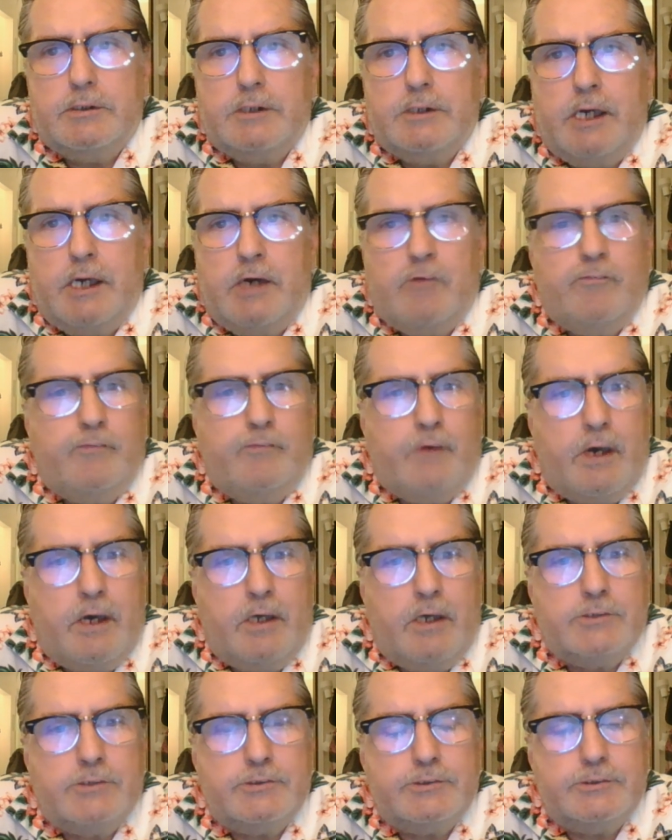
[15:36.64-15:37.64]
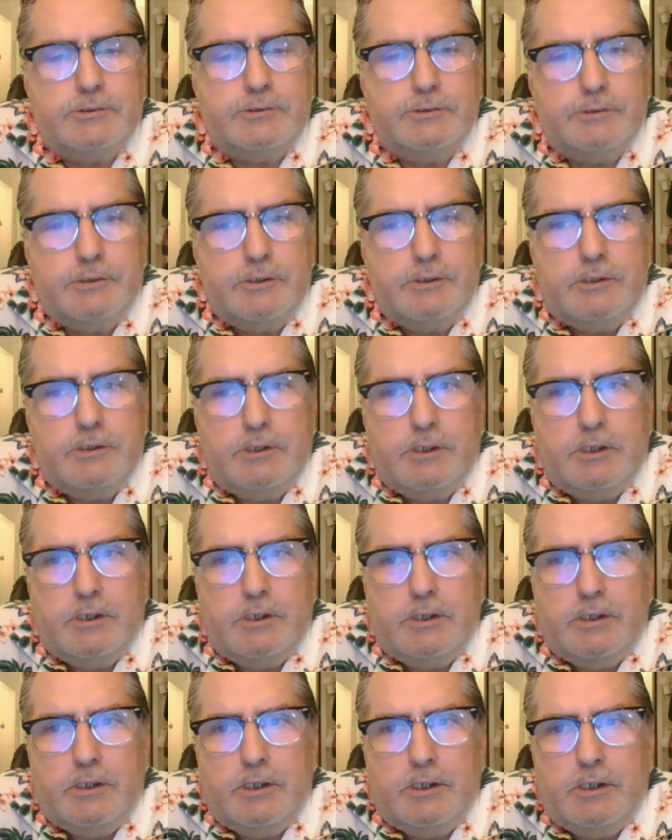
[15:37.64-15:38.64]
How fast
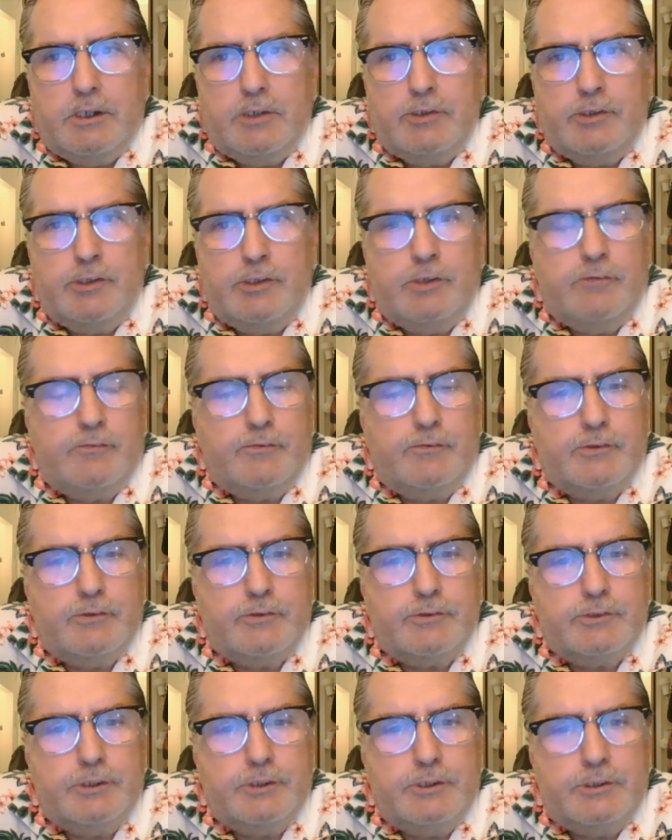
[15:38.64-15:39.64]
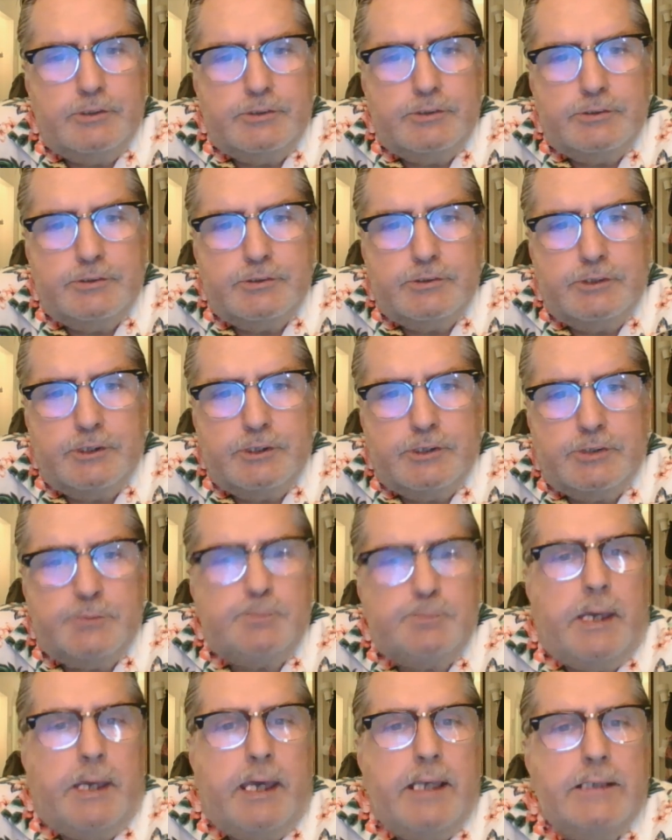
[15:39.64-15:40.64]
the universe is
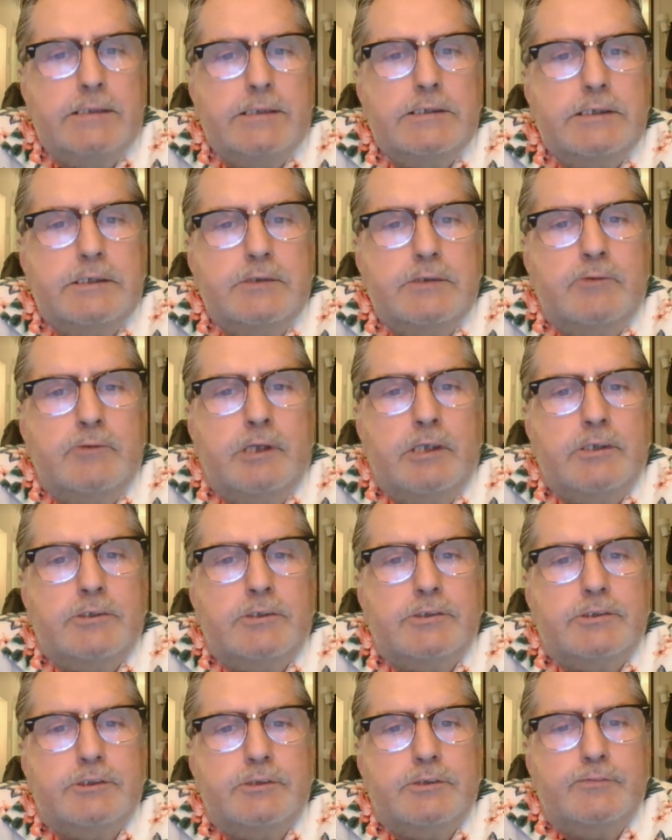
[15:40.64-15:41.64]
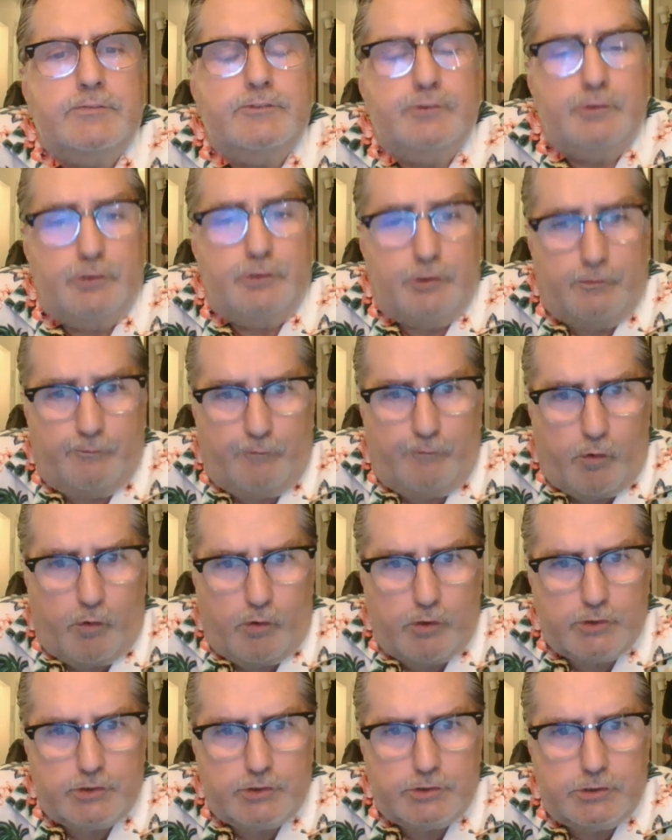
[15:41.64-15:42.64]
expanding relative to the
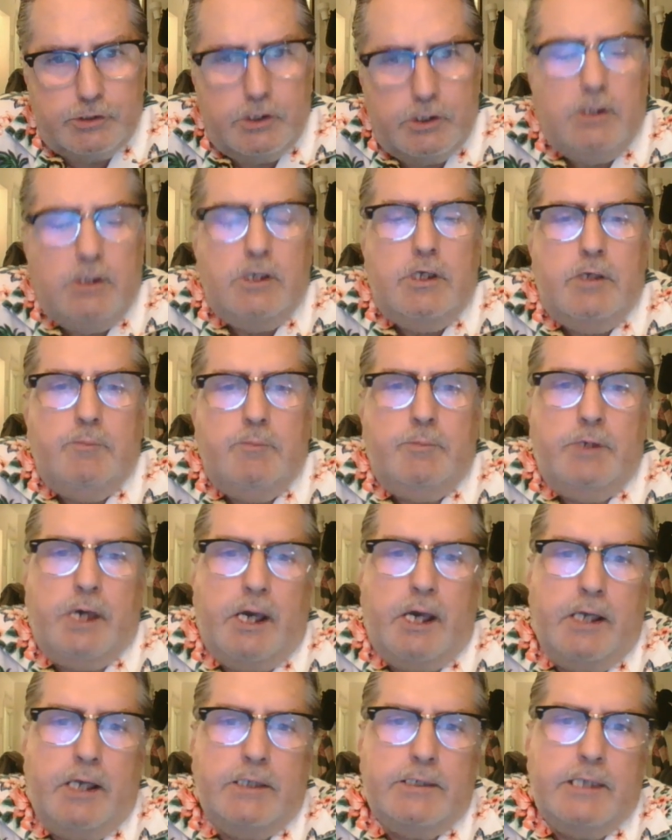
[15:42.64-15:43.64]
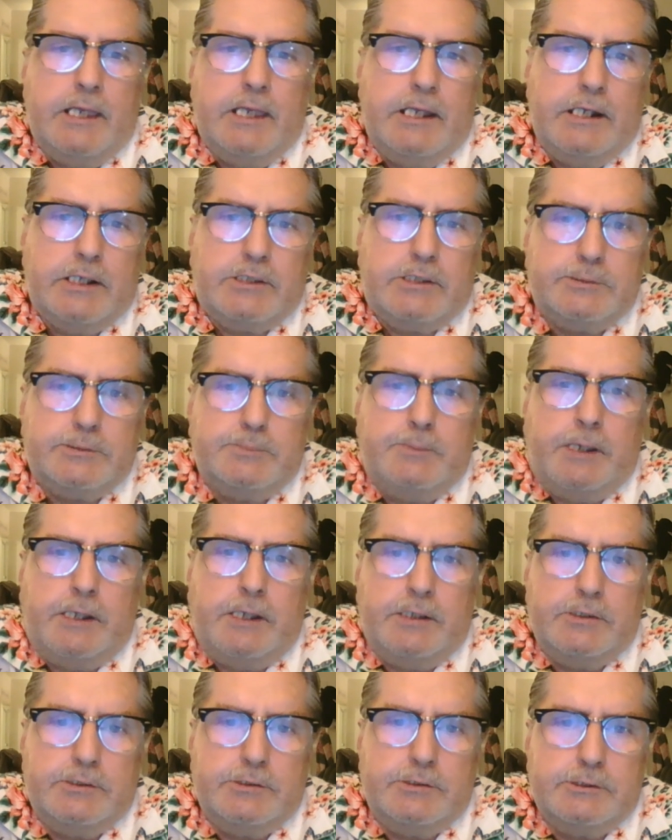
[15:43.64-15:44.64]
force behind that
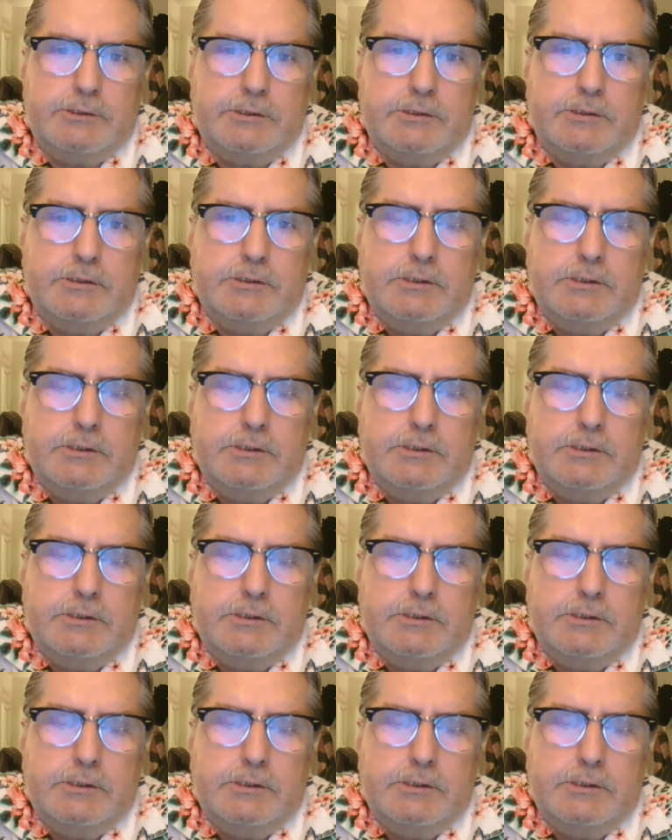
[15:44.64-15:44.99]
expansion